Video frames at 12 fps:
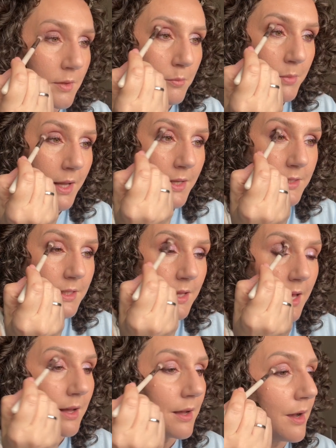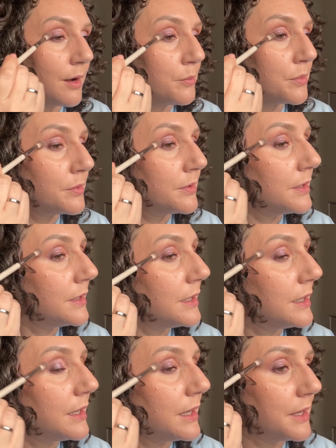Blending that up
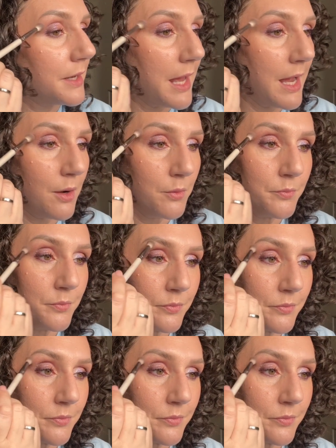and out,